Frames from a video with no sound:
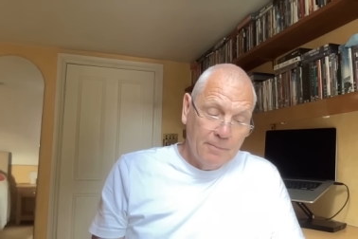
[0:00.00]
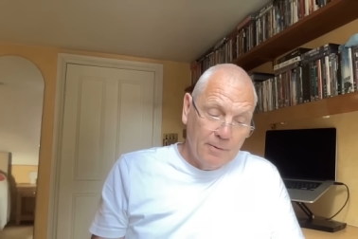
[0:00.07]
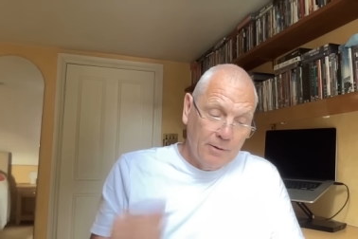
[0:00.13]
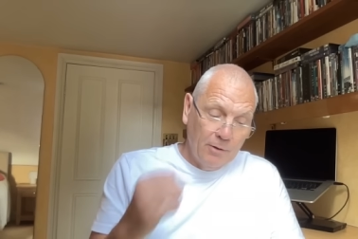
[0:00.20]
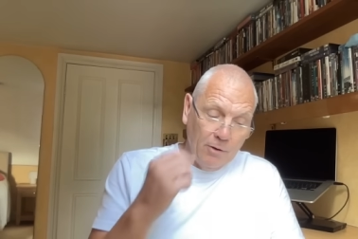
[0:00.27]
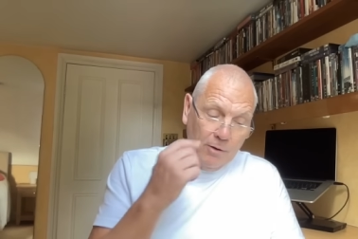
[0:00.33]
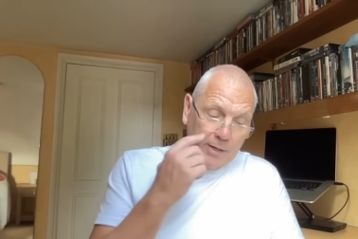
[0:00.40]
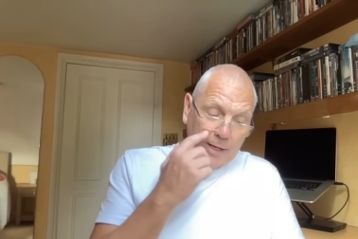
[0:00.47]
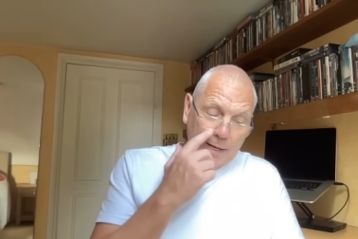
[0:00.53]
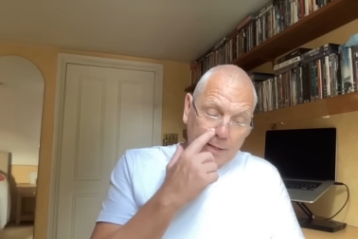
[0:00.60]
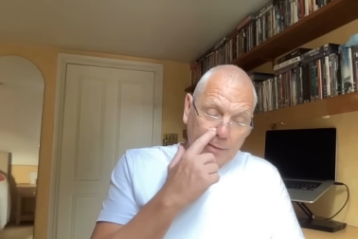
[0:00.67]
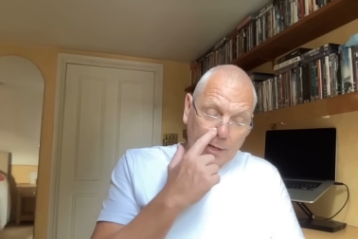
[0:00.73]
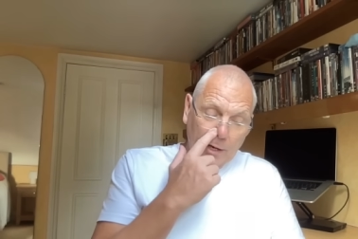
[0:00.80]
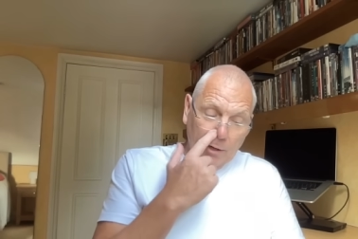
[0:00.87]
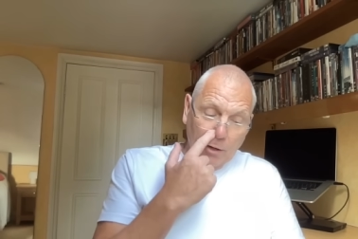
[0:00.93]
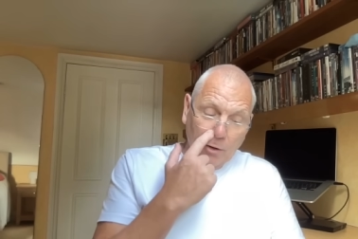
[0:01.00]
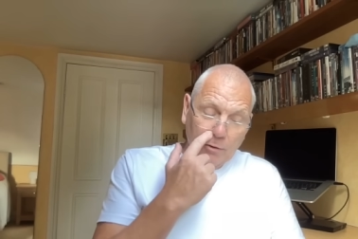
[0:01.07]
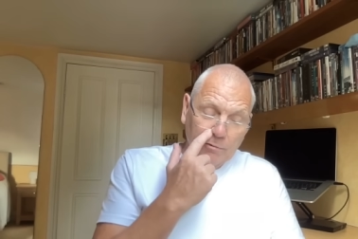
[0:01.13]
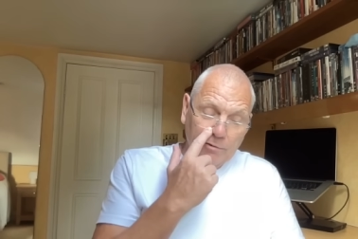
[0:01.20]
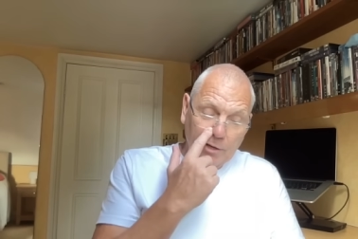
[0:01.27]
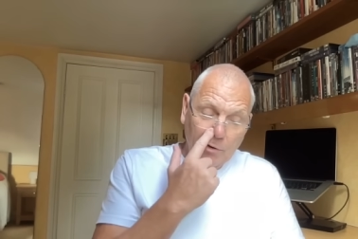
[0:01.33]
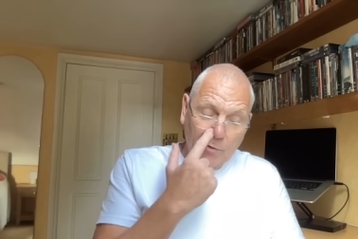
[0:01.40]
I'm kind of getting that a lot
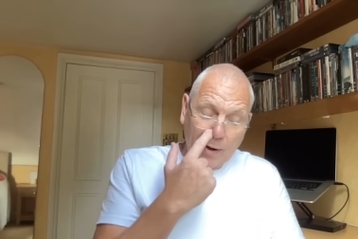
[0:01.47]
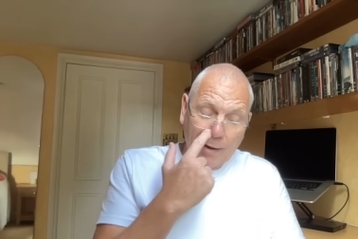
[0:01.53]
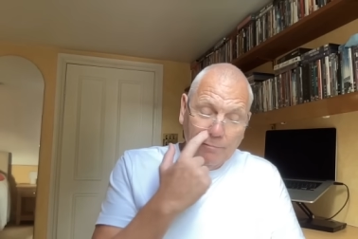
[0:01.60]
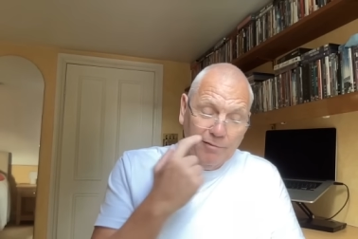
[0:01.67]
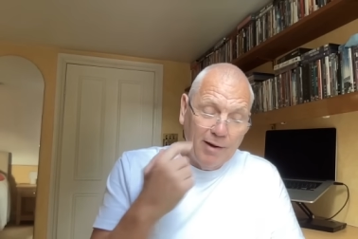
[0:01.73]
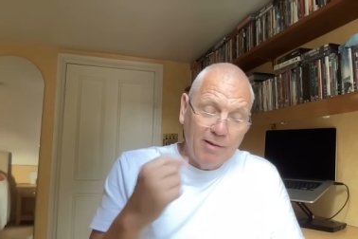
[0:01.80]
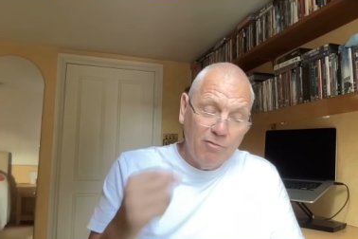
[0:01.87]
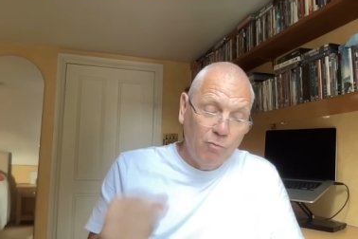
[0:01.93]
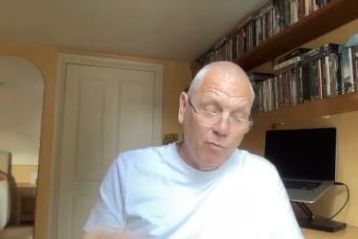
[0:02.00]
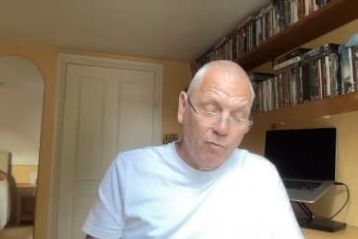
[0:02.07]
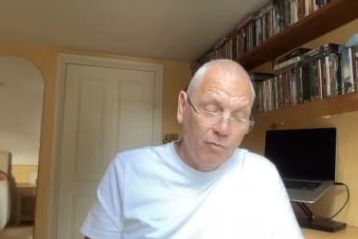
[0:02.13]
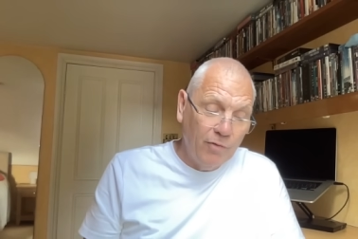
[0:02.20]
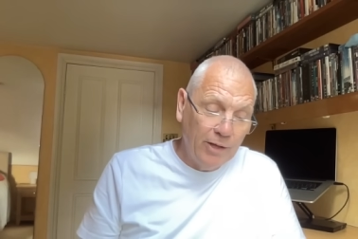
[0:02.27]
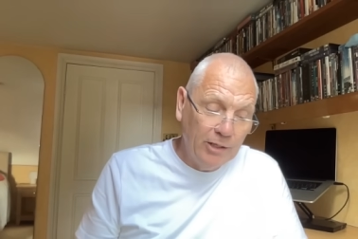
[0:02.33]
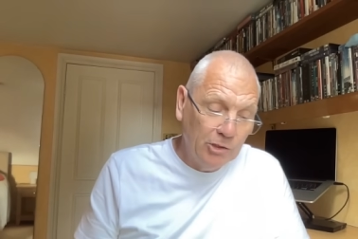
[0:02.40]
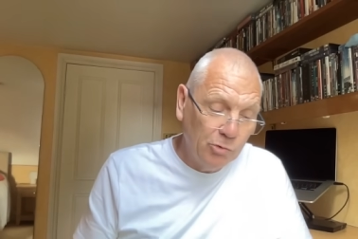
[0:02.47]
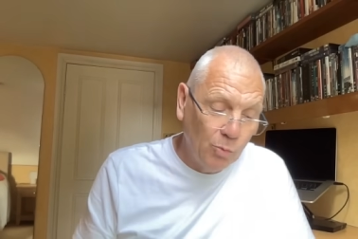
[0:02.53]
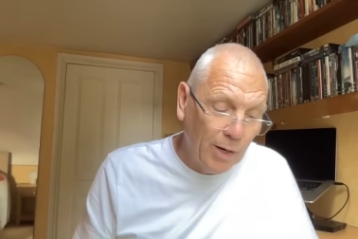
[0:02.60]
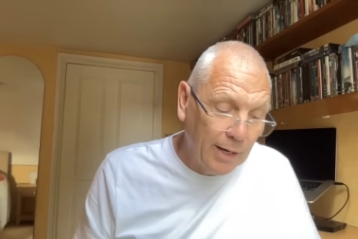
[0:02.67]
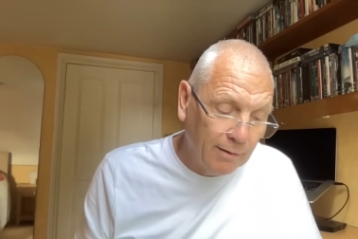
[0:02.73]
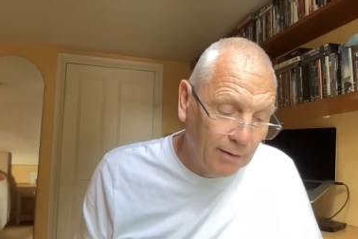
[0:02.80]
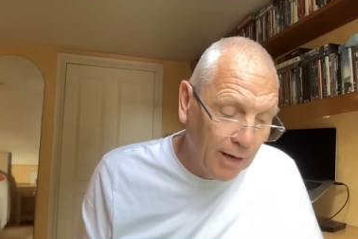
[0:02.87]
of you have left things
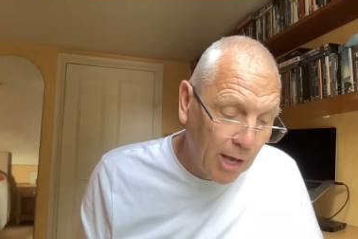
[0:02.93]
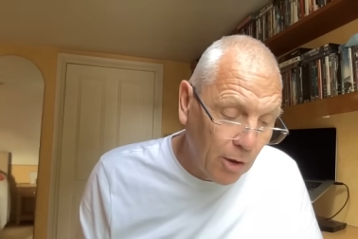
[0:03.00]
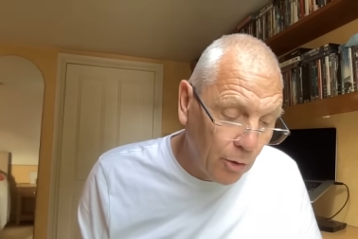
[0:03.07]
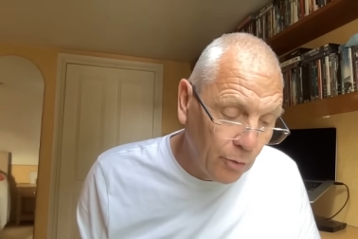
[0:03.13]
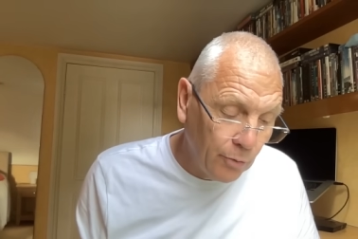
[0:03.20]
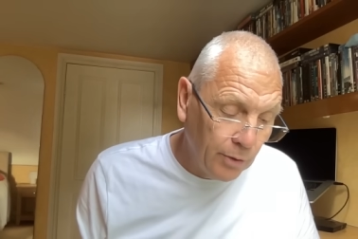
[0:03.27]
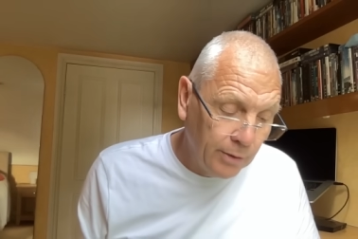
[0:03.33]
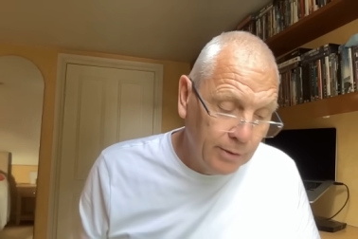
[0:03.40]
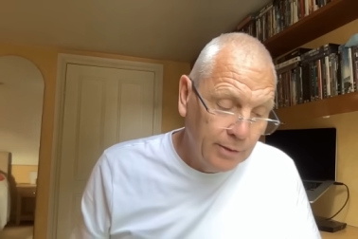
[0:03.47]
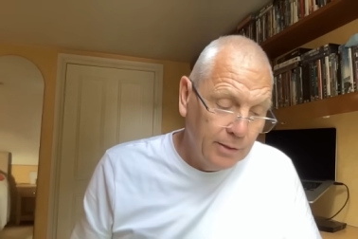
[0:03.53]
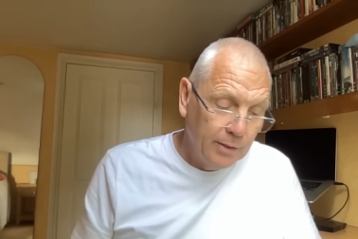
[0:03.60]
well alone.